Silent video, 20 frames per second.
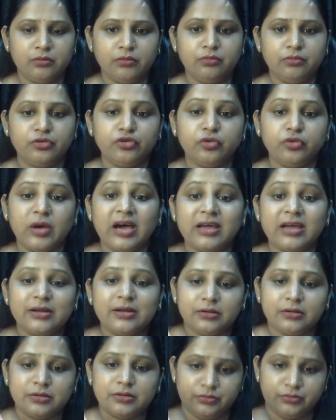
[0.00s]
you are
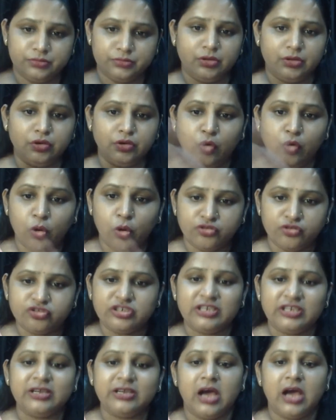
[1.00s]

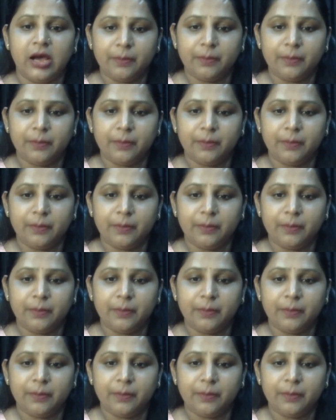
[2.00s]
coaching a